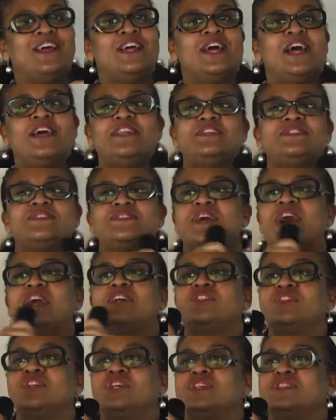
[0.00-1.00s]
And it's
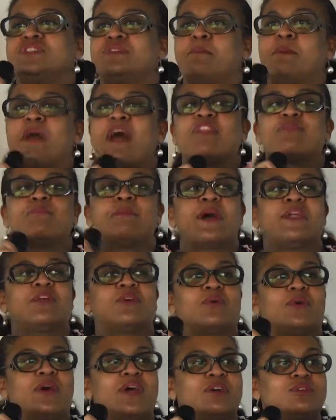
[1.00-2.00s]
not just a
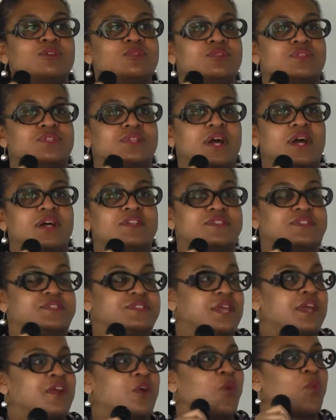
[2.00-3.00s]
mathematical exercise.
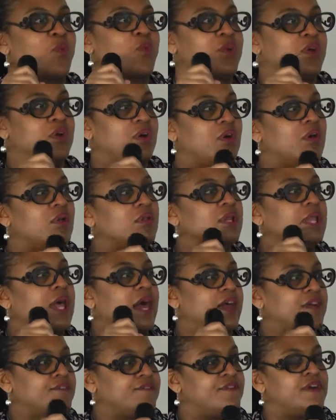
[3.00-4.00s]
It's like a real
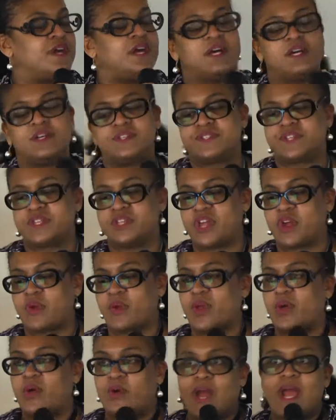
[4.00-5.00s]
life
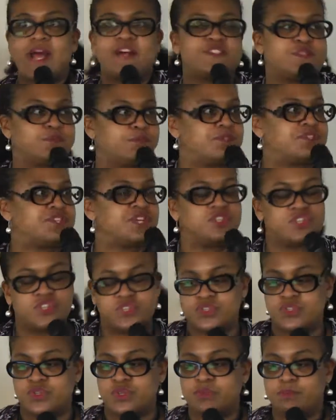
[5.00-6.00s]
scenario, or has the
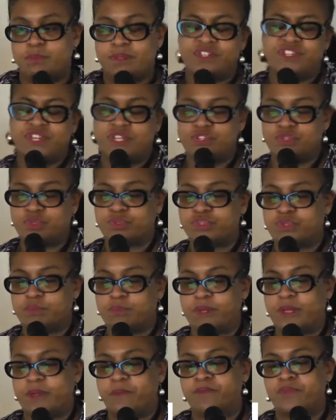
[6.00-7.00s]
potential to
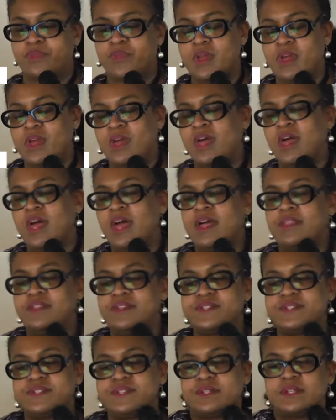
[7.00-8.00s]
be.
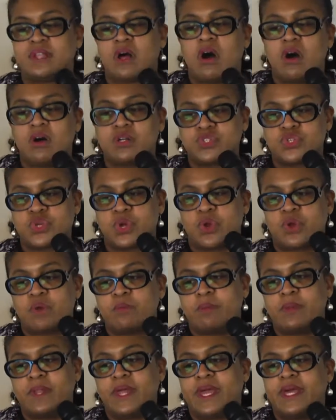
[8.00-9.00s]
This is a
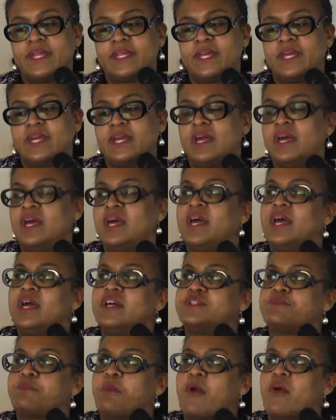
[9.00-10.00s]
long-term planning.
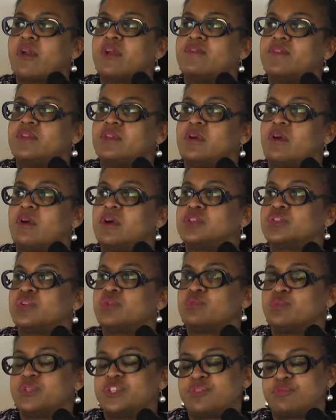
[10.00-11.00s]
It's part of a
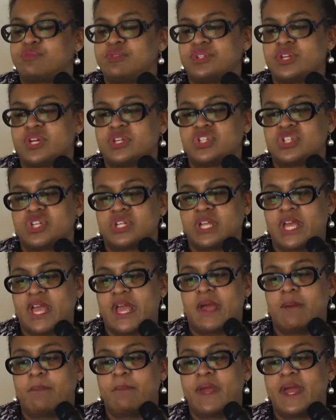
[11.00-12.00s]
larger risk reduction
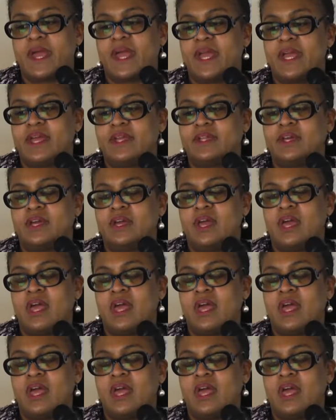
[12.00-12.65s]
campaign.